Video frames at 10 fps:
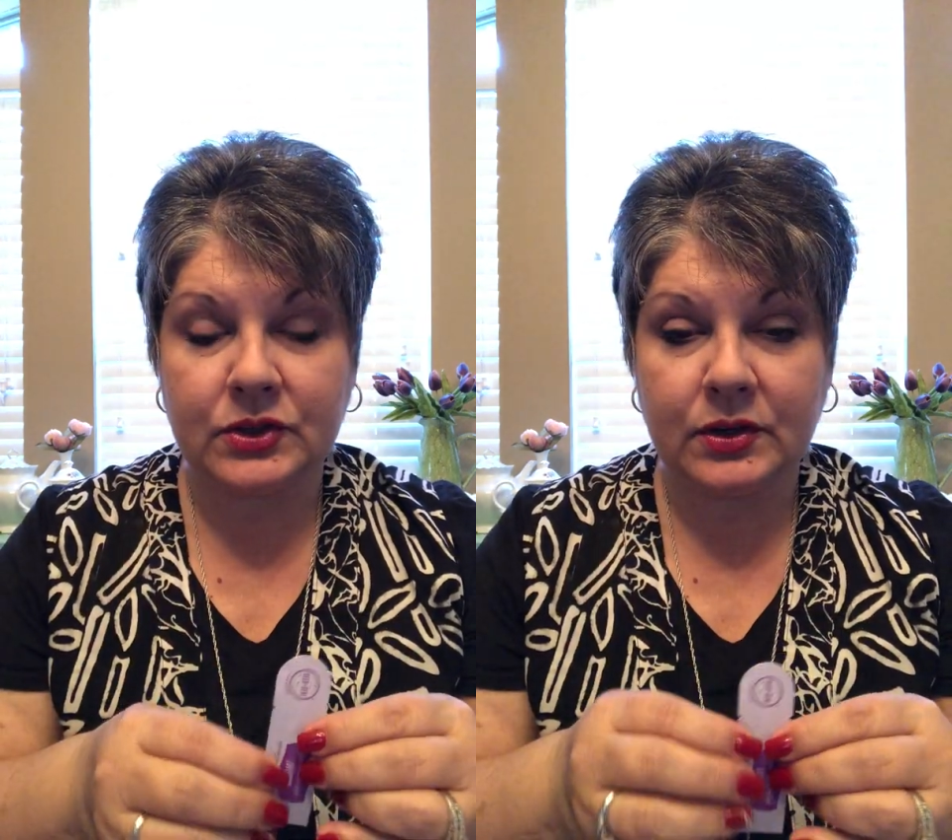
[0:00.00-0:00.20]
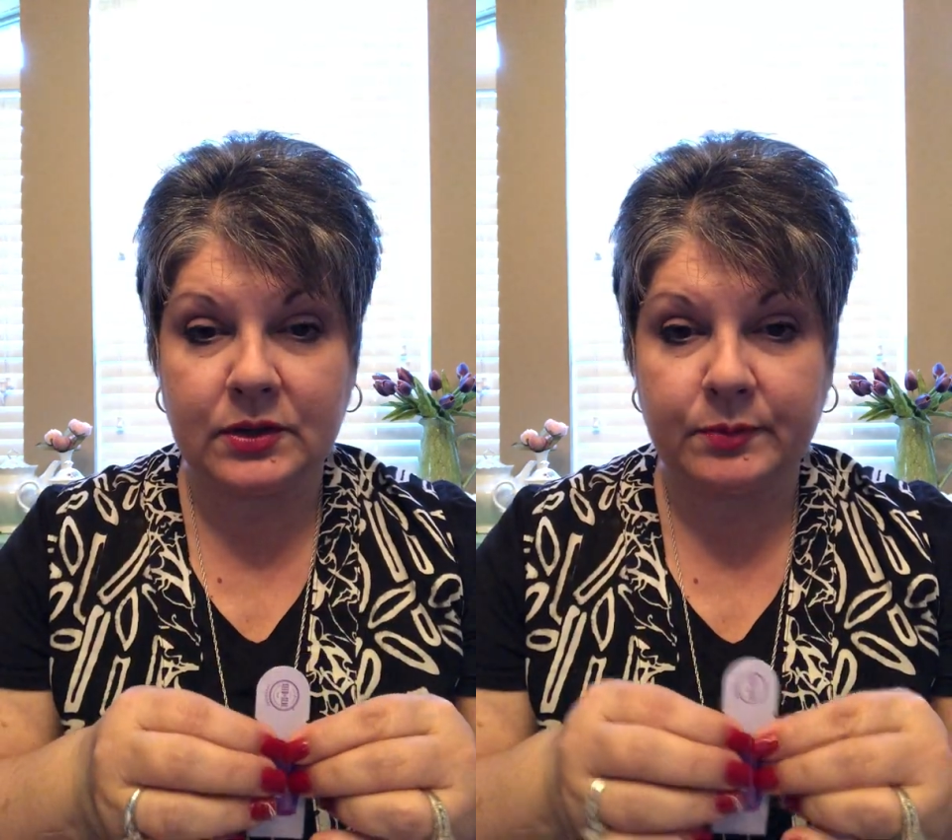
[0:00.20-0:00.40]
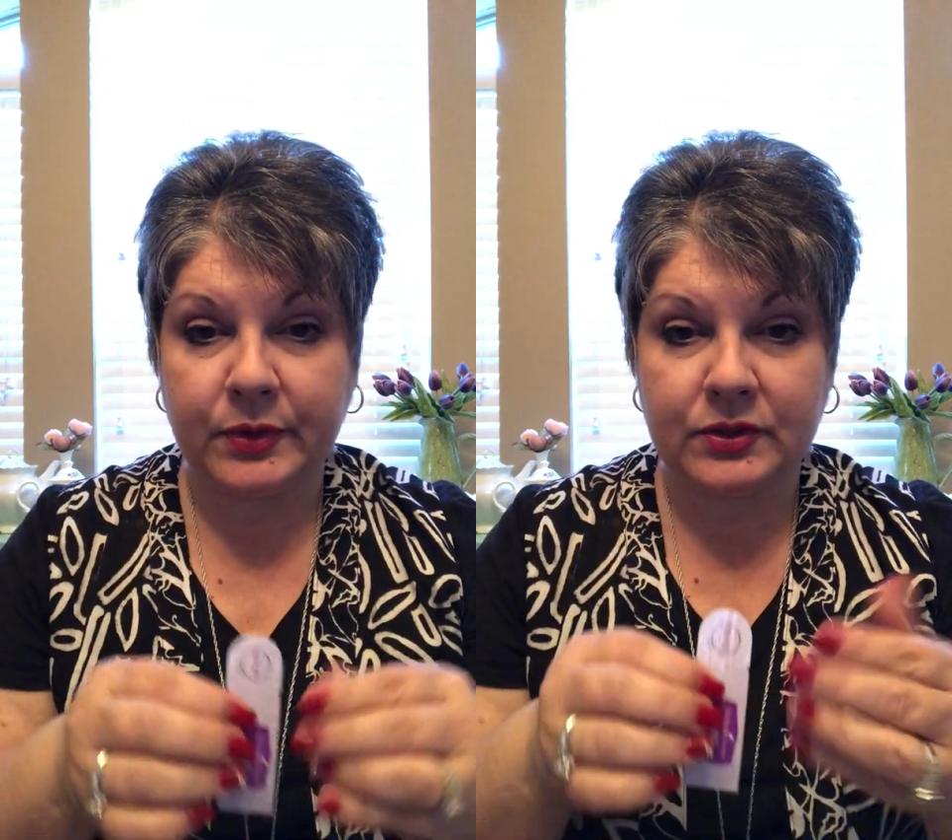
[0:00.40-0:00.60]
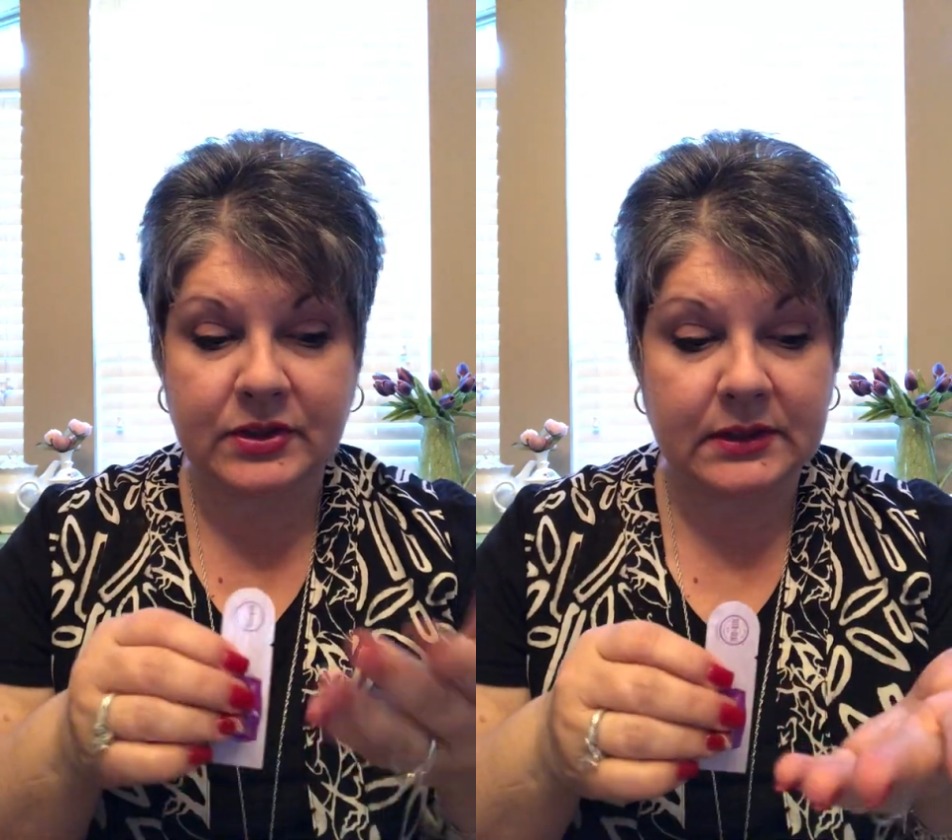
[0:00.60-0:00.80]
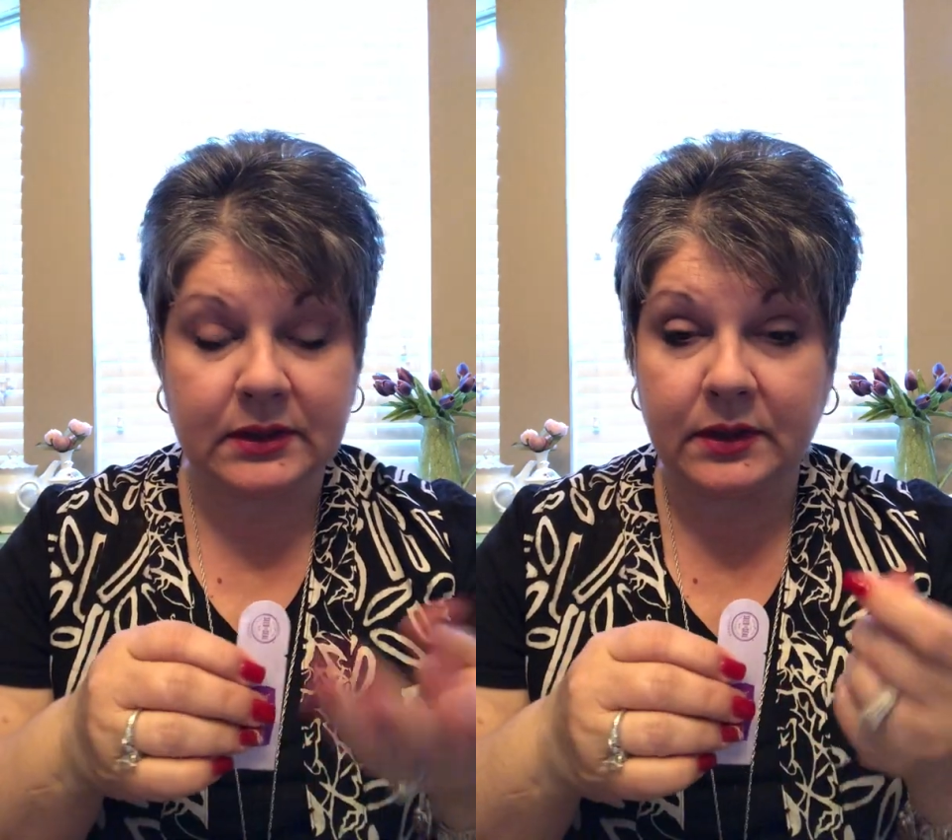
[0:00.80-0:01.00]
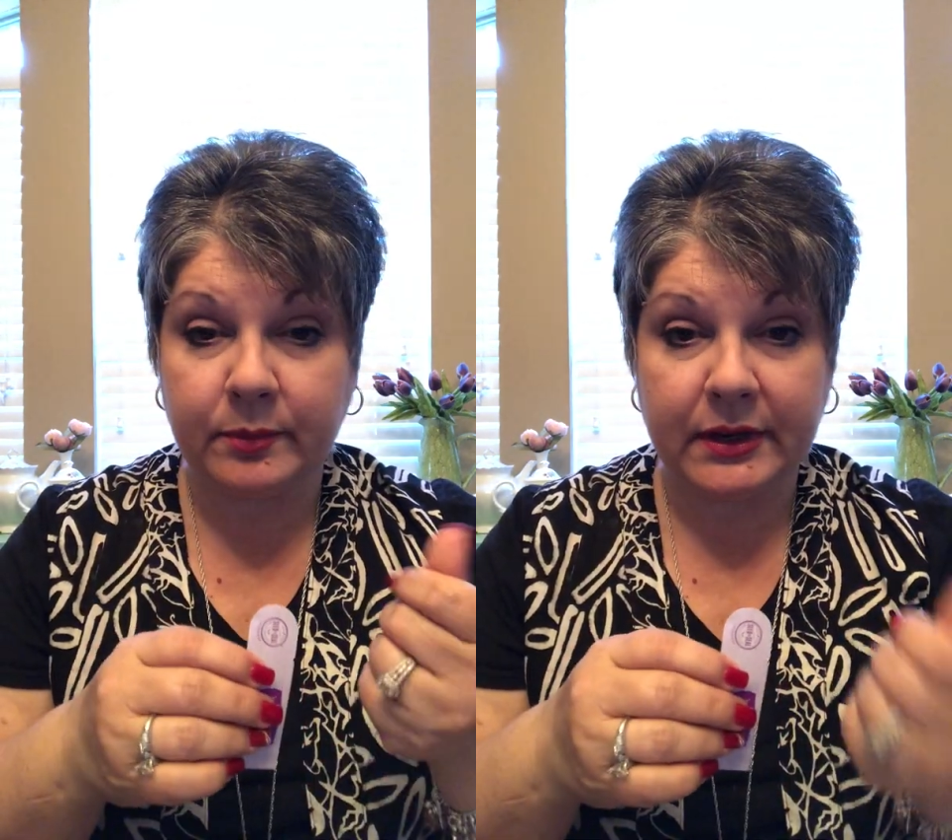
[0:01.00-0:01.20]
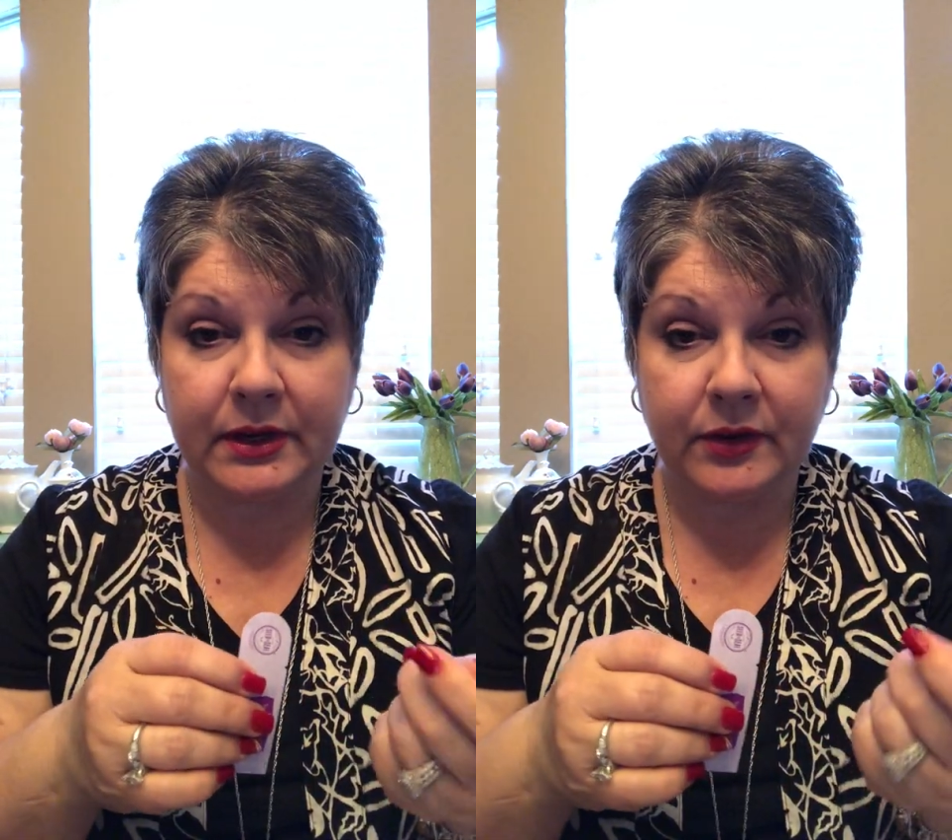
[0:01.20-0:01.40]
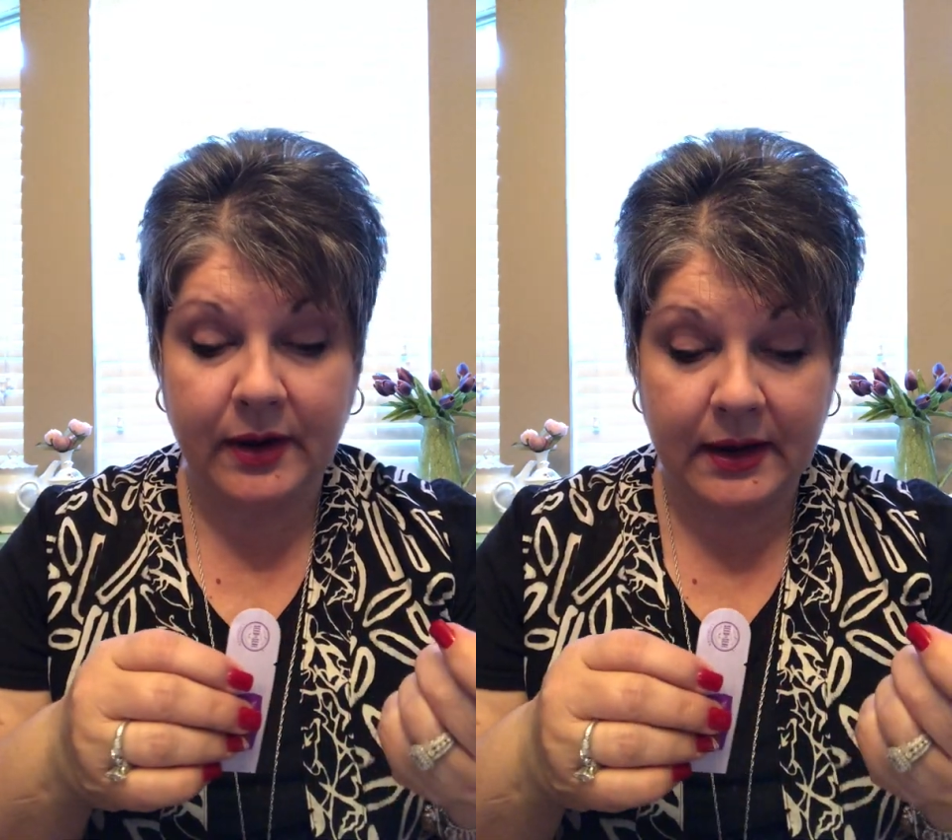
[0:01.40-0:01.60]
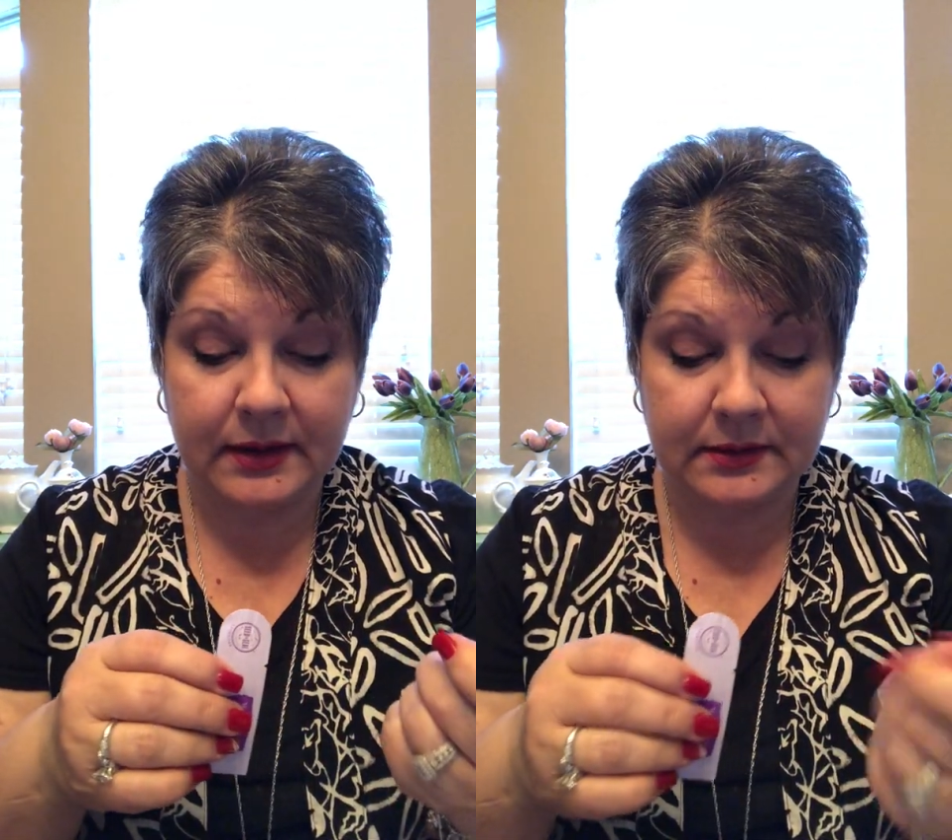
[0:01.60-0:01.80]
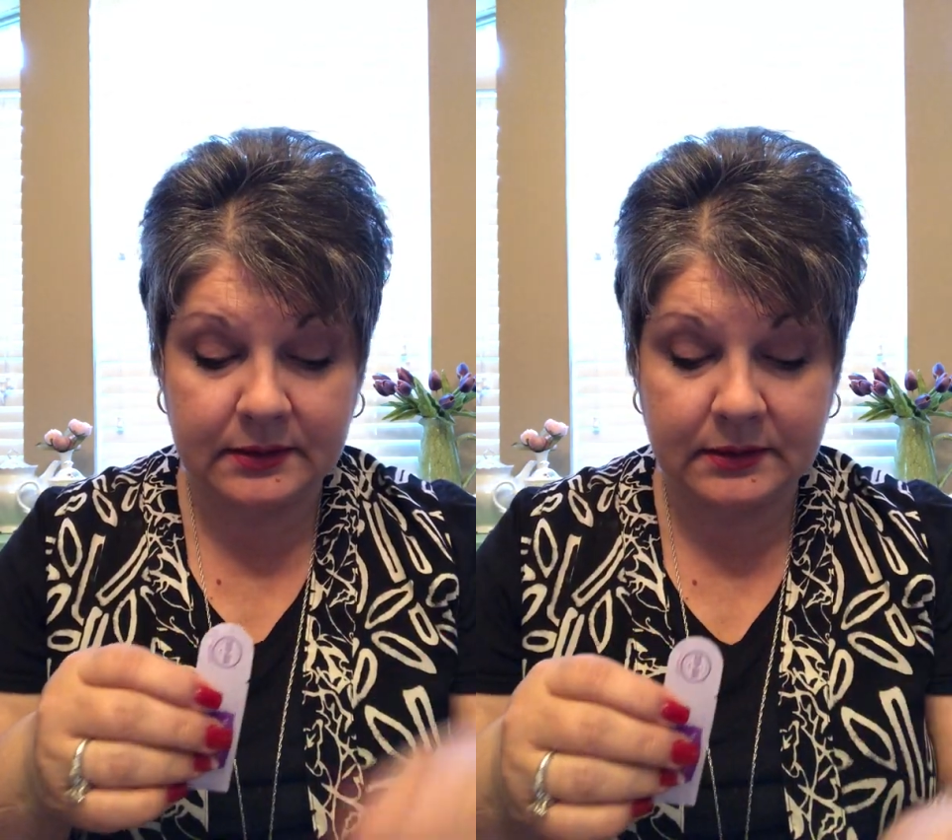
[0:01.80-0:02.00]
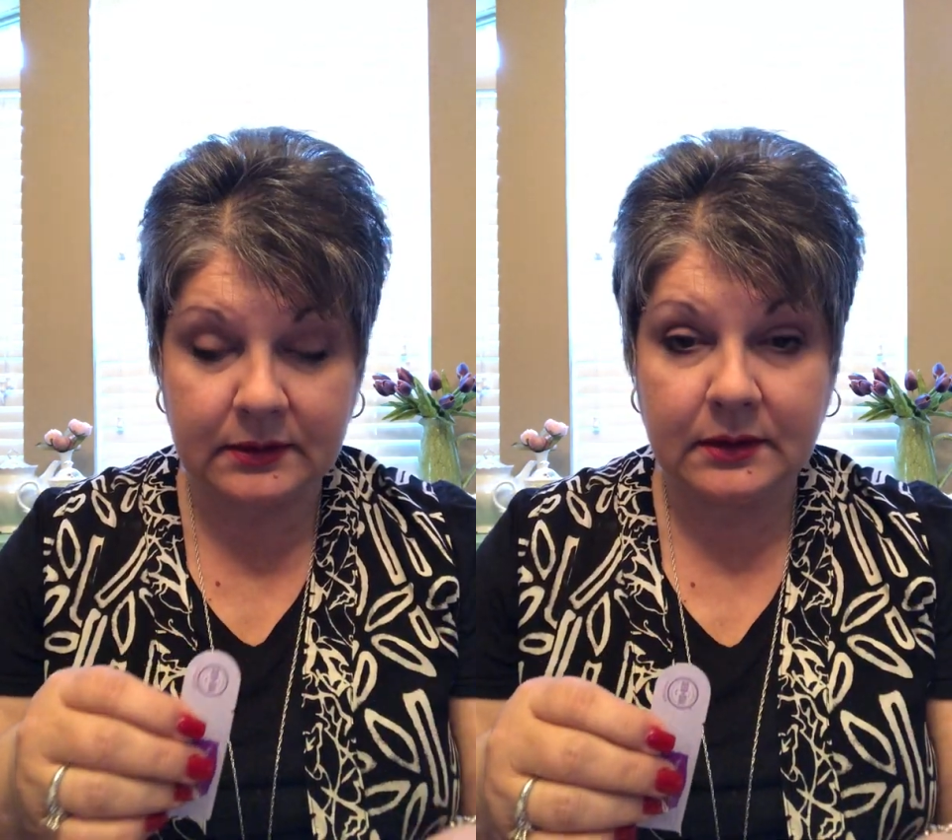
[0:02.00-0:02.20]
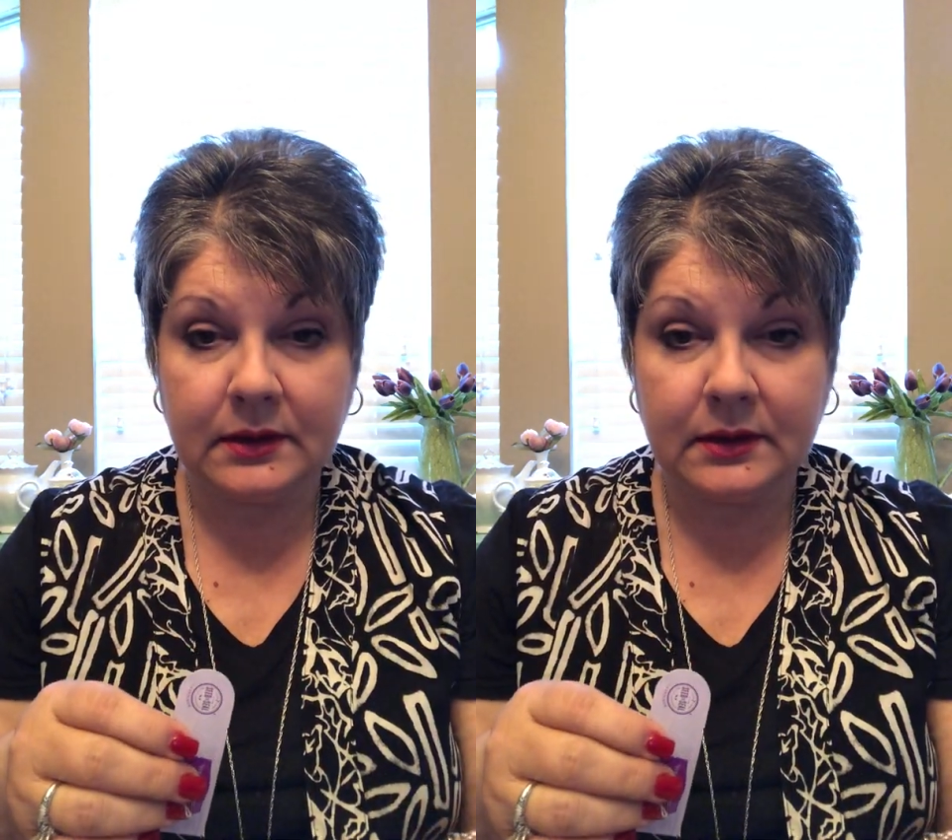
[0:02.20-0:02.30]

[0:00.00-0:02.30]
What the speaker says: You can put just a little bit in your hands,